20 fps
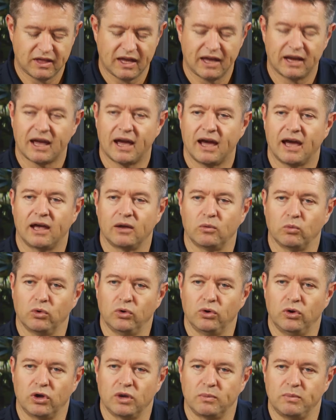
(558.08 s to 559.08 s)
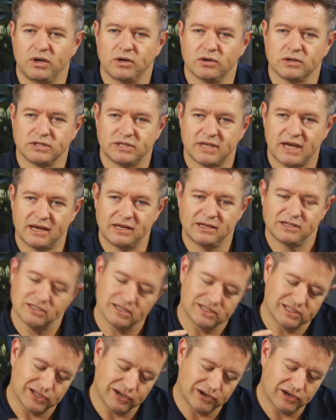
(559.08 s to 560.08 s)
that artwork, because that is
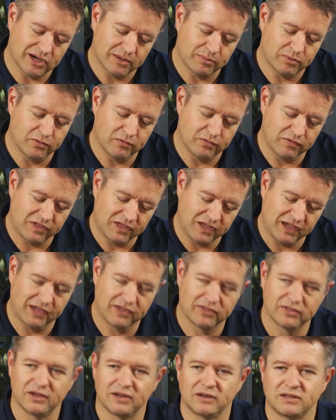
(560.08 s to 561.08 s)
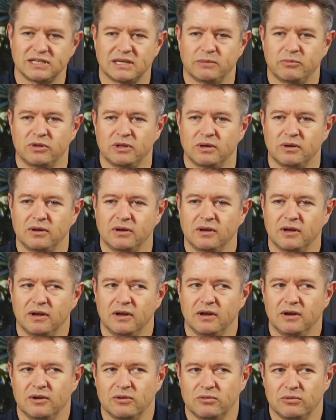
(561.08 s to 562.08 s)
the type of thing that some of the
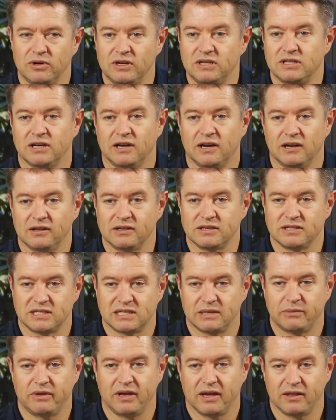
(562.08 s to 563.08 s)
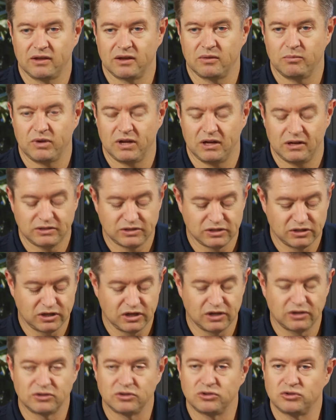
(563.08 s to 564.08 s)
retailers and some of the other competitors are
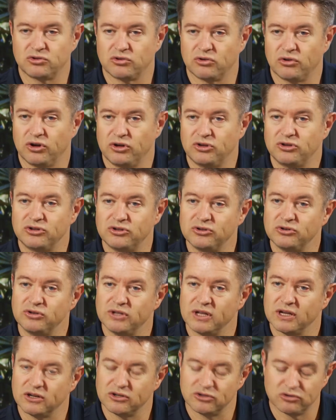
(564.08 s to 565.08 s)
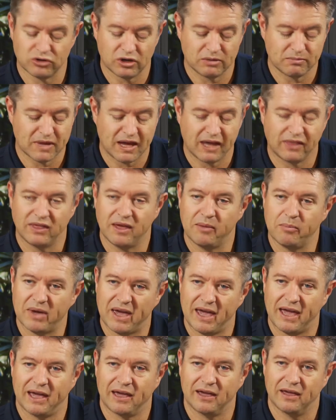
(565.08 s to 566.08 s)
going to try and do. They're going to try and make their
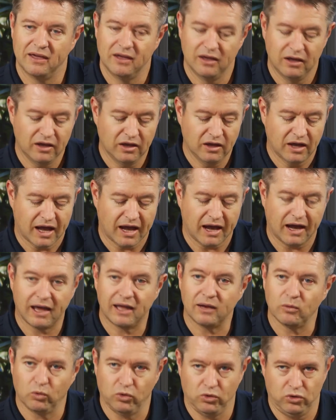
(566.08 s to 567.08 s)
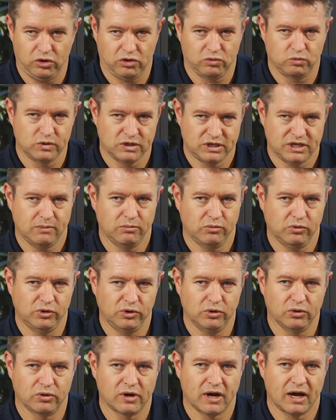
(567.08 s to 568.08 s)
pack artwork resemble
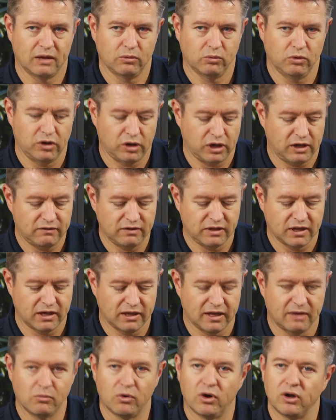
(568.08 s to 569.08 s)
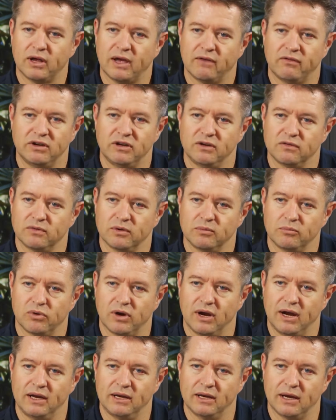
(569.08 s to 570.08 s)
your artwork, even though they might have a different
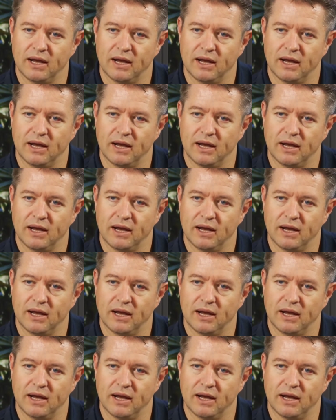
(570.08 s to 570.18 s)
brand